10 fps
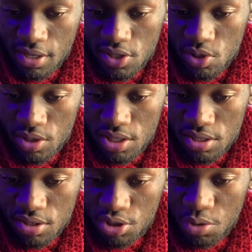So
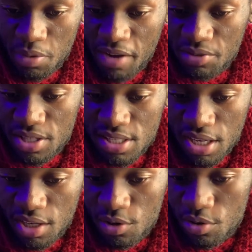it should be after the
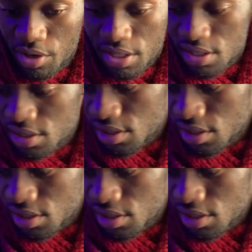second chorus.